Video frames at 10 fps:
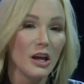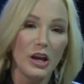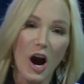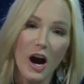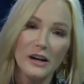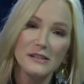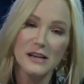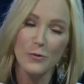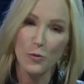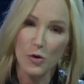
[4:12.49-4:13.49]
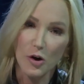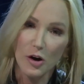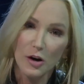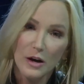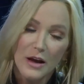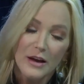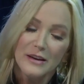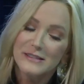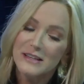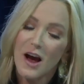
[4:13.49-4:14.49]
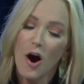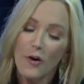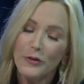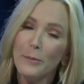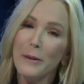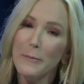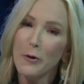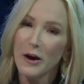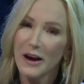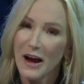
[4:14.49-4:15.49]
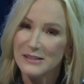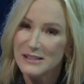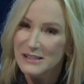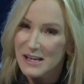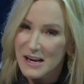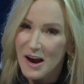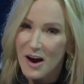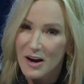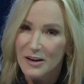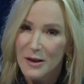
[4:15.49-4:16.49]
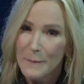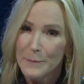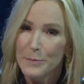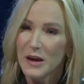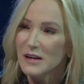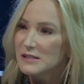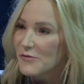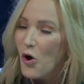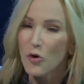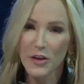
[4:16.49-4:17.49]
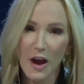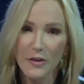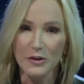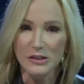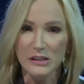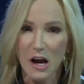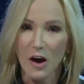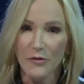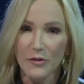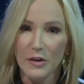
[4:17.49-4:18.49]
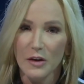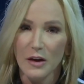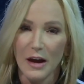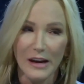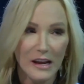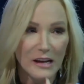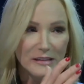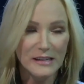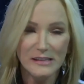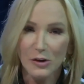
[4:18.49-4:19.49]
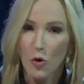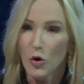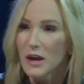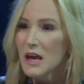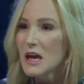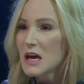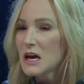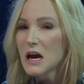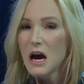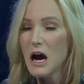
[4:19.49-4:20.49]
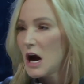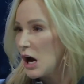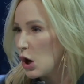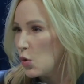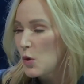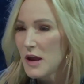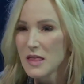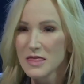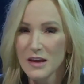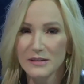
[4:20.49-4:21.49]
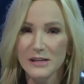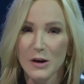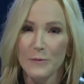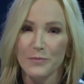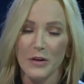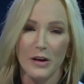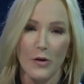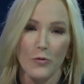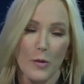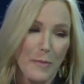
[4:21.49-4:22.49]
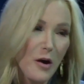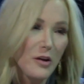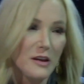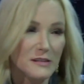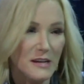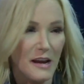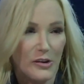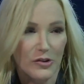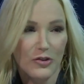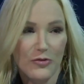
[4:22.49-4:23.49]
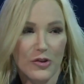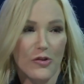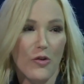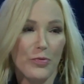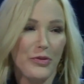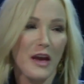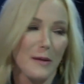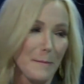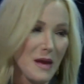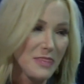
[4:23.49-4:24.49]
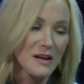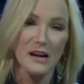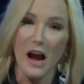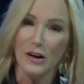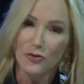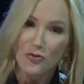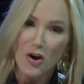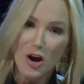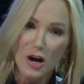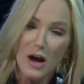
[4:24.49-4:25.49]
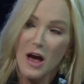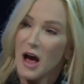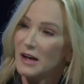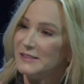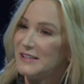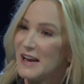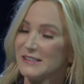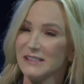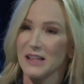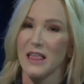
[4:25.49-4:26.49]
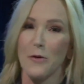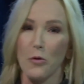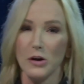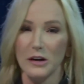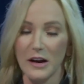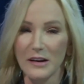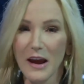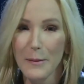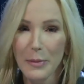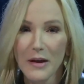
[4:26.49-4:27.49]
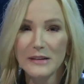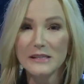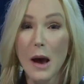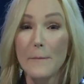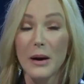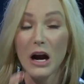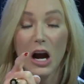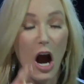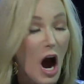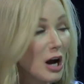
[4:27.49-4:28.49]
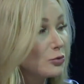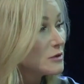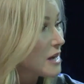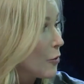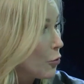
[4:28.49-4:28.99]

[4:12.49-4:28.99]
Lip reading: God is at work. You see, often people cannot see God because of all the other stuff. An egotistical king, a queen that's, you know, rebellious, taking her, doing her own thing, men that had gotten drunk, a dance that they wanted to take place, but God was at